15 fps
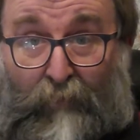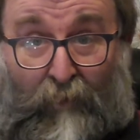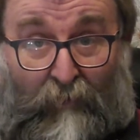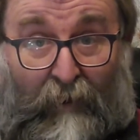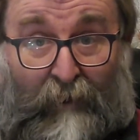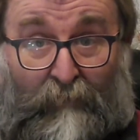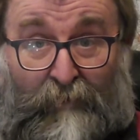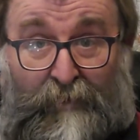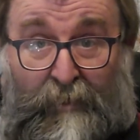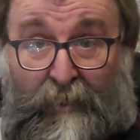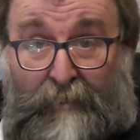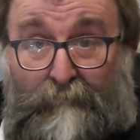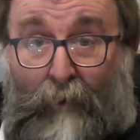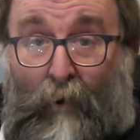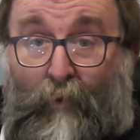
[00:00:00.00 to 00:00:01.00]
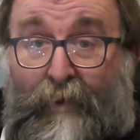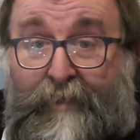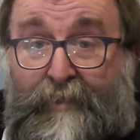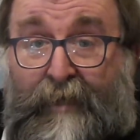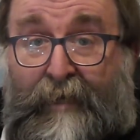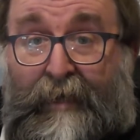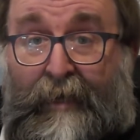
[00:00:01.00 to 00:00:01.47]
grain whiskies. Malt
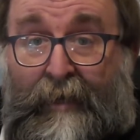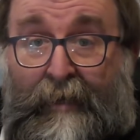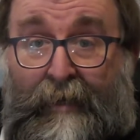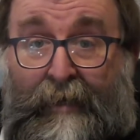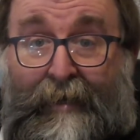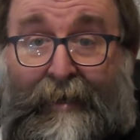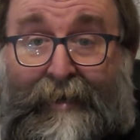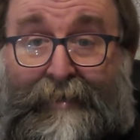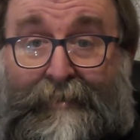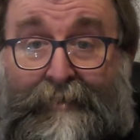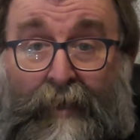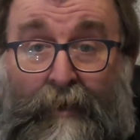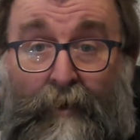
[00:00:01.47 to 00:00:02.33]
whisky is